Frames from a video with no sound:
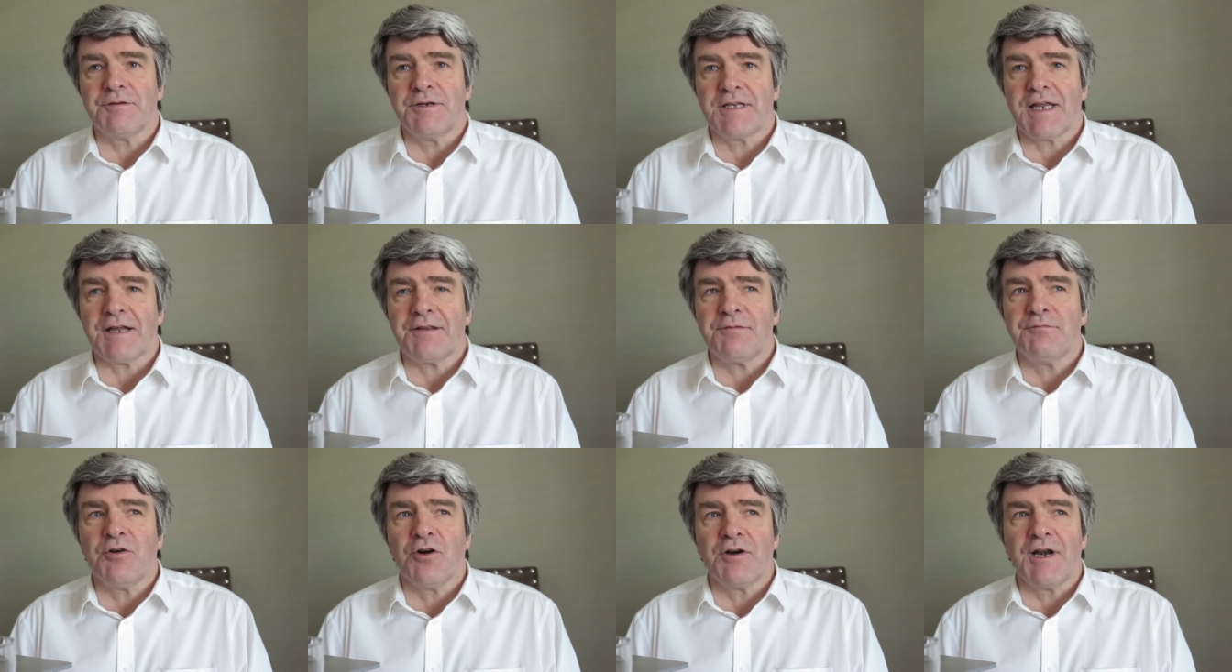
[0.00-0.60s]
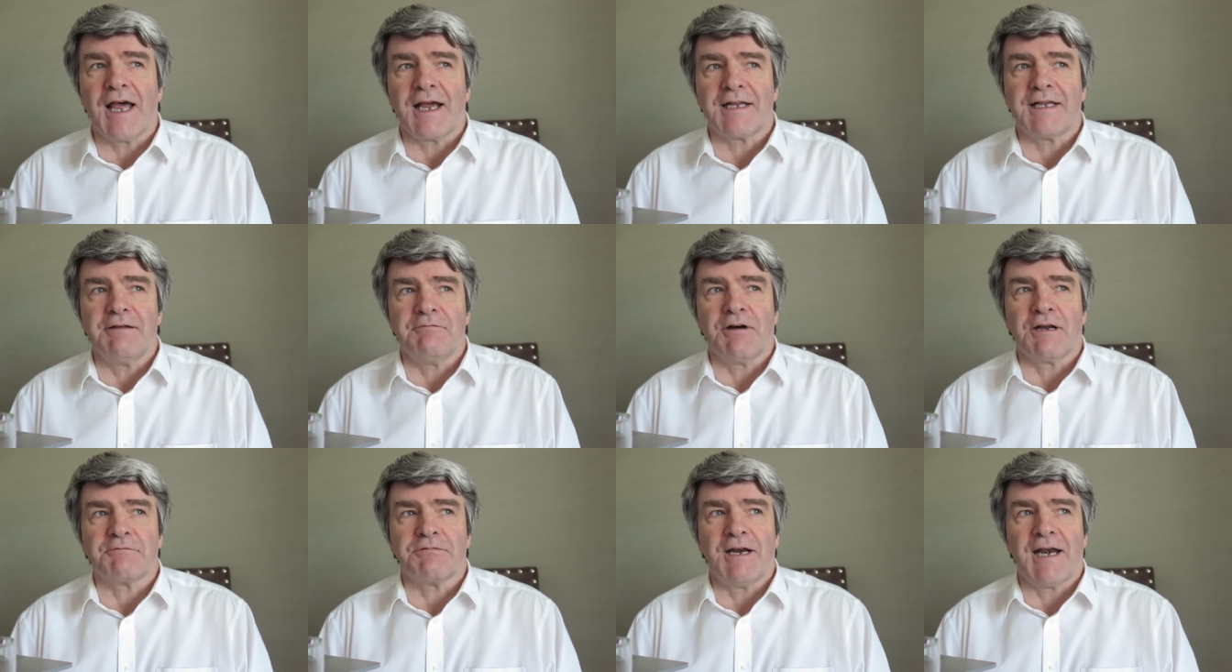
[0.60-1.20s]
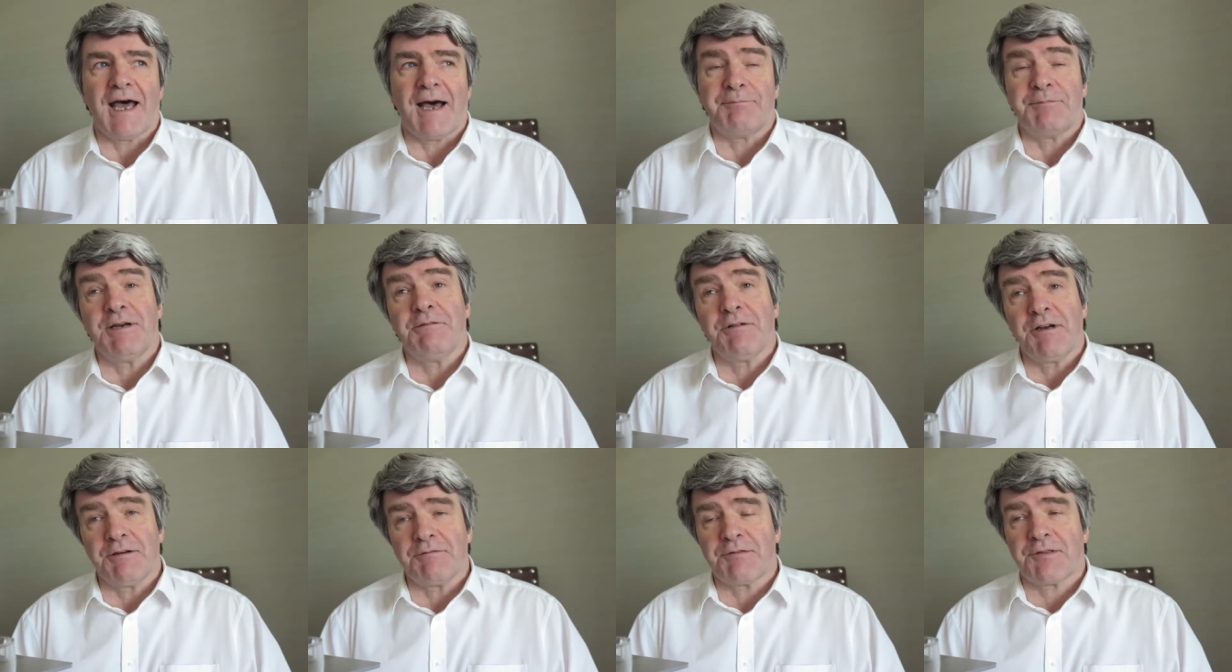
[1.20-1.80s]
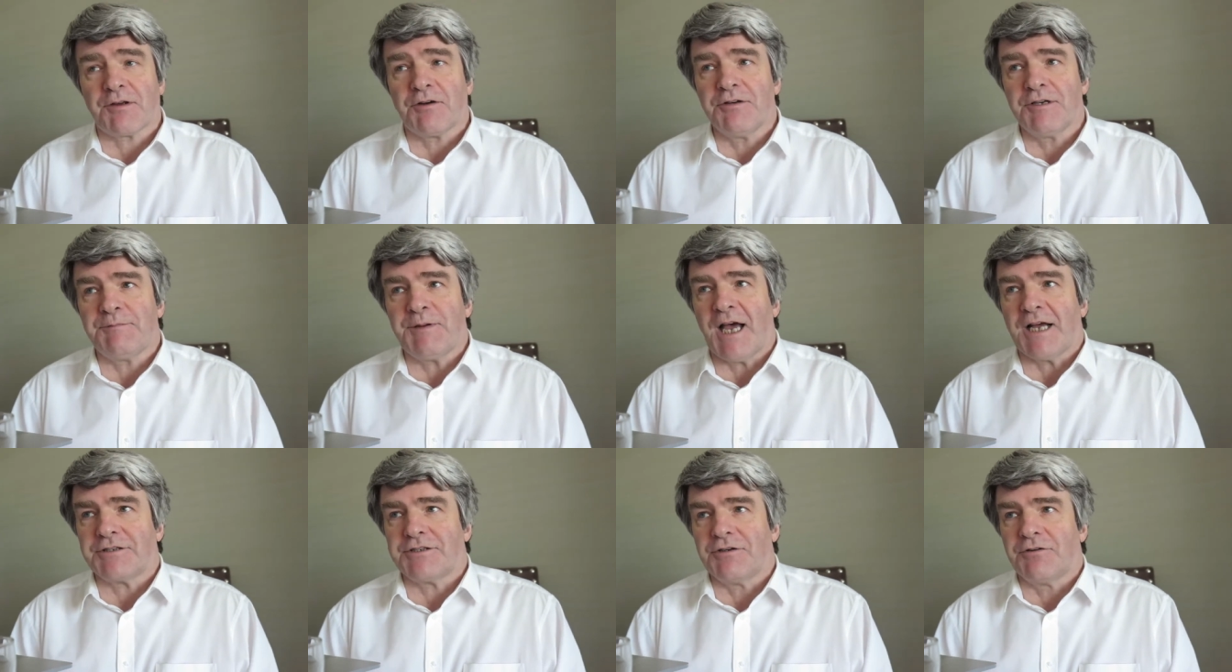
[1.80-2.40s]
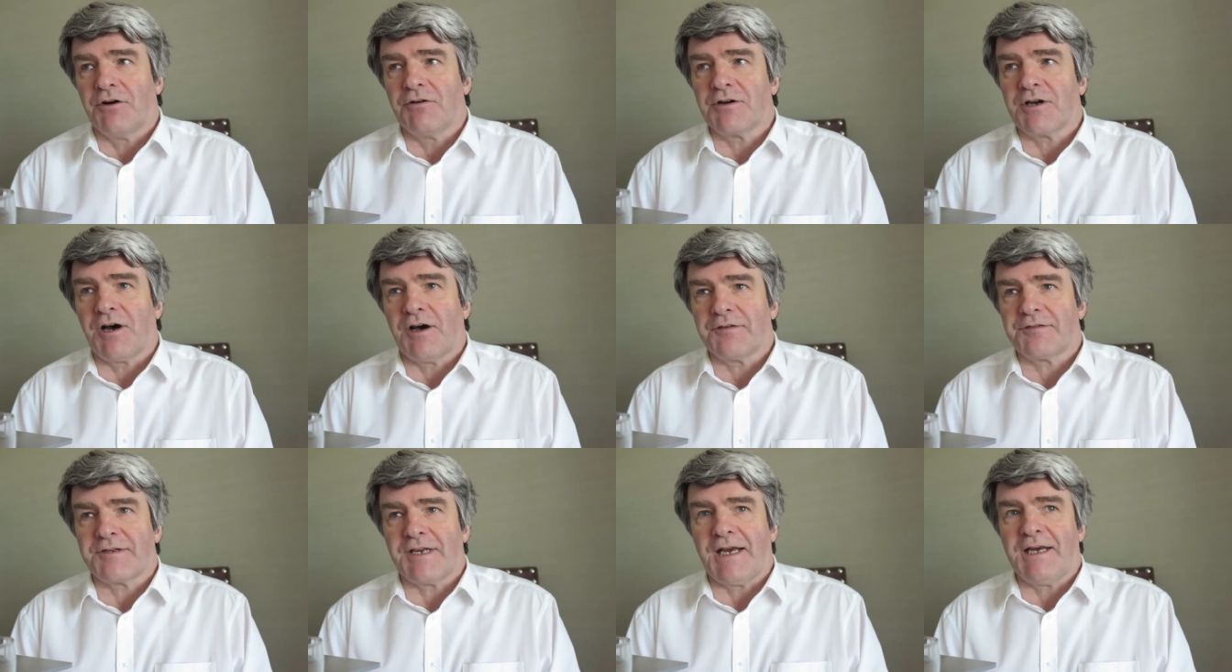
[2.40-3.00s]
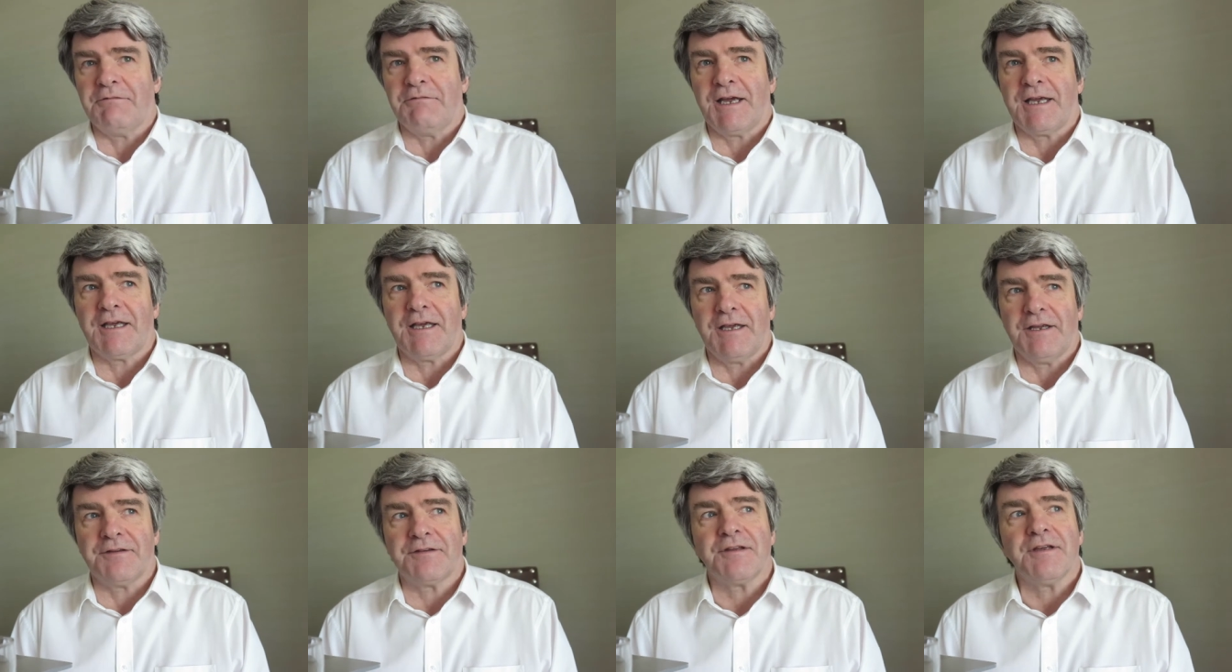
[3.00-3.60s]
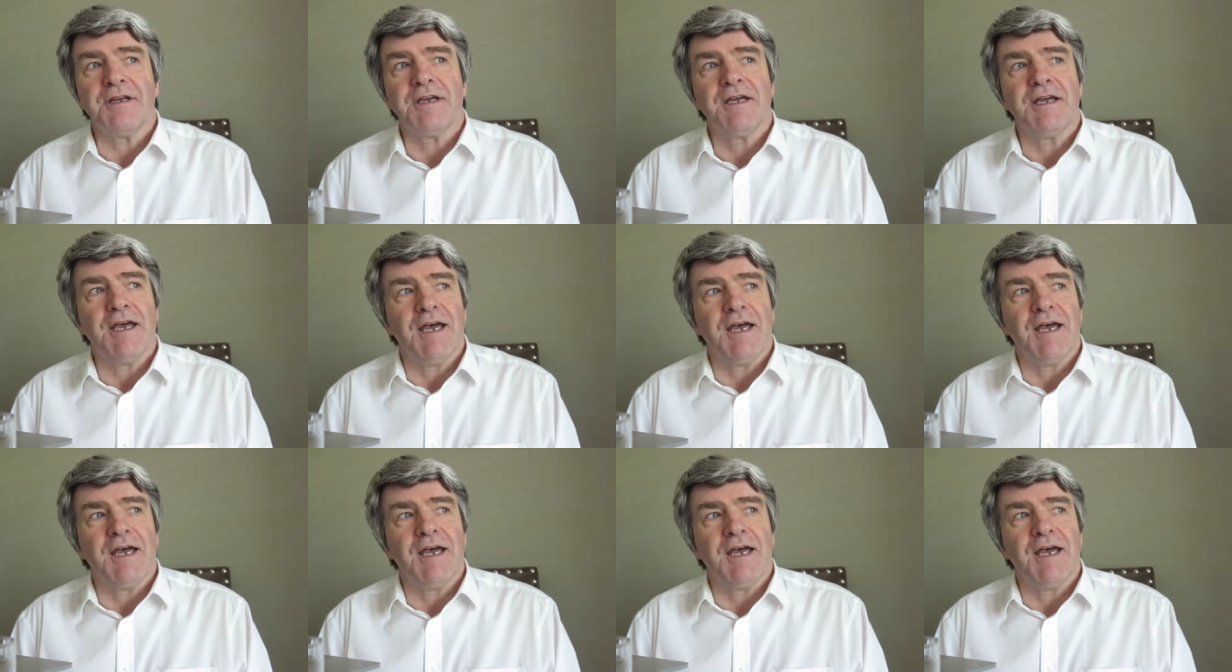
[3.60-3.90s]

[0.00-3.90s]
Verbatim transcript: That's more likely what will happen. It will, it's going to be at your own cost anyway, Keith.